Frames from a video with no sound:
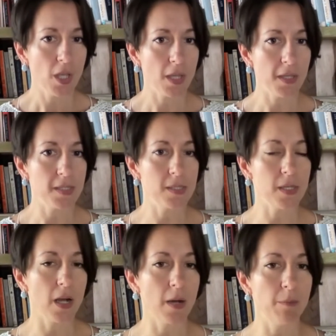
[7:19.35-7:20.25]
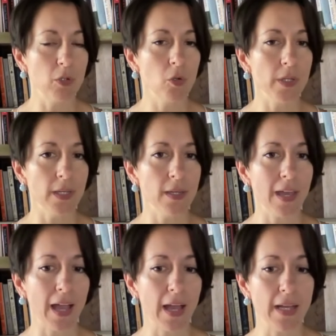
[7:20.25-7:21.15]
is looking
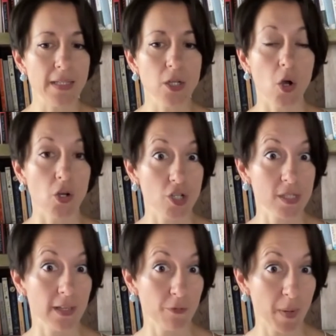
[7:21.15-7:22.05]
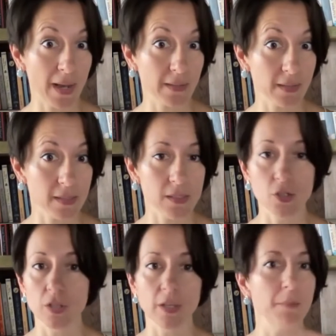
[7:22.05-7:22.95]
at conscious life practices
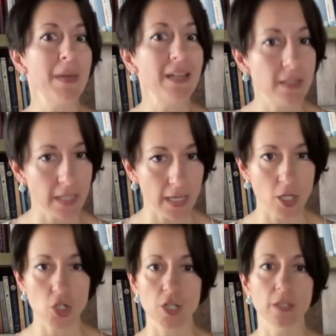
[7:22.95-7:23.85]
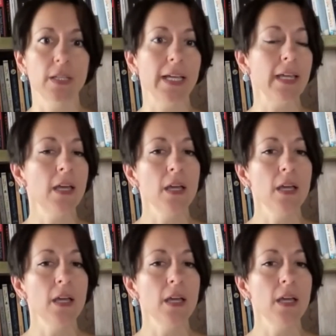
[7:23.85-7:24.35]
like meditation, like